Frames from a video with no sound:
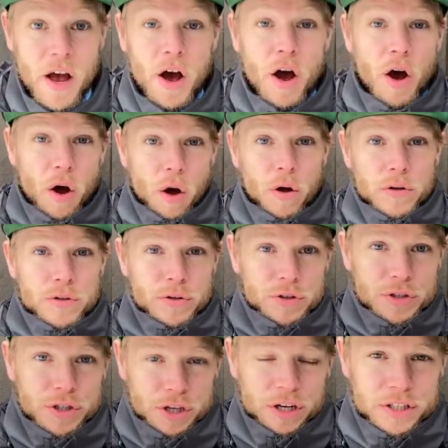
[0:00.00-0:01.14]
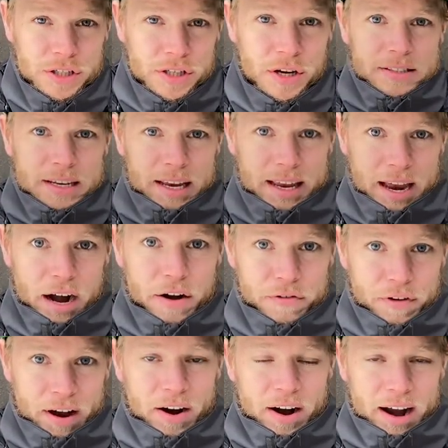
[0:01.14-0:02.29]
All to just take care of
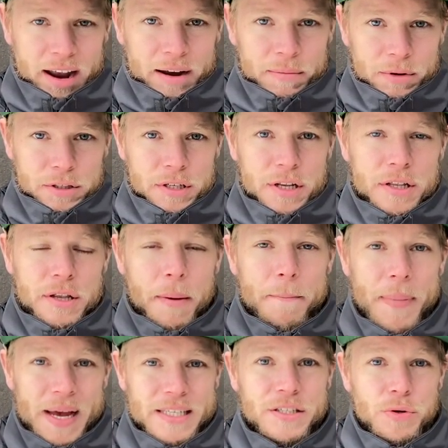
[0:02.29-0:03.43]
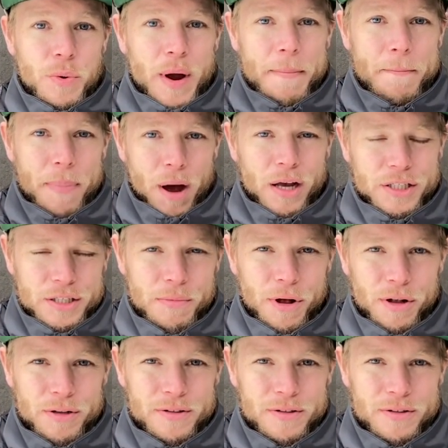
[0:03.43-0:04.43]
our animals the best way possible.